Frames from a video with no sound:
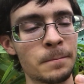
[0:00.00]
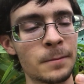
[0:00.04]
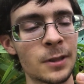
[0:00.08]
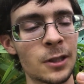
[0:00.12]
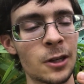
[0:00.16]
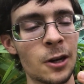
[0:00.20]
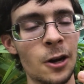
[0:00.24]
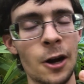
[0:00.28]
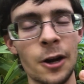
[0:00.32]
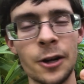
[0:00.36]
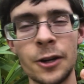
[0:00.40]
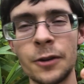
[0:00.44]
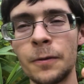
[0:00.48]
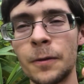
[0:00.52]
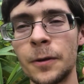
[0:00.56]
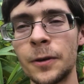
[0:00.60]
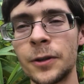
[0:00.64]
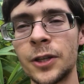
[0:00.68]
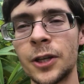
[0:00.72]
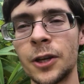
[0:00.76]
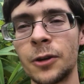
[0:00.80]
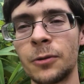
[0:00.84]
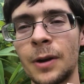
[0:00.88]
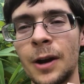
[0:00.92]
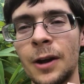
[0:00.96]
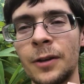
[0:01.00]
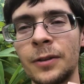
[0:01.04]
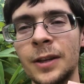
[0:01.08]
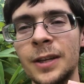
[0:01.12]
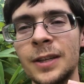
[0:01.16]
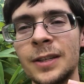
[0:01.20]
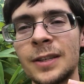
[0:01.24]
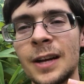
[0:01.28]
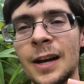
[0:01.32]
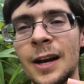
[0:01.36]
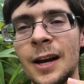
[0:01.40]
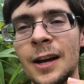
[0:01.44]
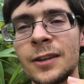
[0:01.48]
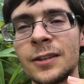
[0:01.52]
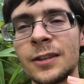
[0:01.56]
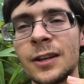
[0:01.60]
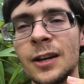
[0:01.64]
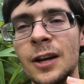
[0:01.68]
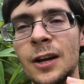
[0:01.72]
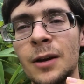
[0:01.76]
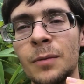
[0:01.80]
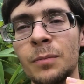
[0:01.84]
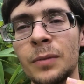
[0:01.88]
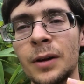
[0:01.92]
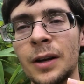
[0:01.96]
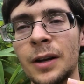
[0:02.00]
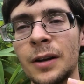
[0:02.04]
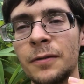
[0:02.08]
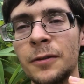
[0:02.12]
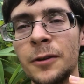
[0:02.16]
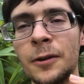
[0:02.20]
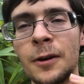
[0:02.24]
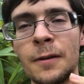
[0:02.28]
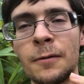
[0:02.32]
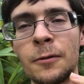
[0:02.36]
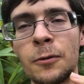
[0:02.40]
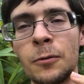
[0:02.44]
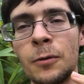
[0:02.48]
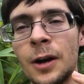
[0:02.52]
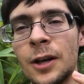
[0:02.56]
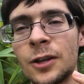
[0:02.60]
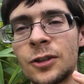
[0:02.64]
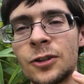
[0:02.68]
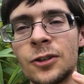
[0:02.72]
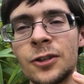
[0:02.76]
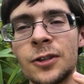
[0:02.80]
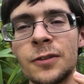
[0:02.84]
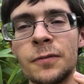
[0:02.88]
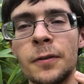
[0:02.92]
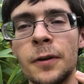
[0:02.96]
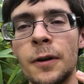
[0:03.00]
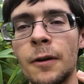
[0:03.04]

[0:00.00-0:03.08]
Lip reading: controversy around these guys, but if you have questions, if you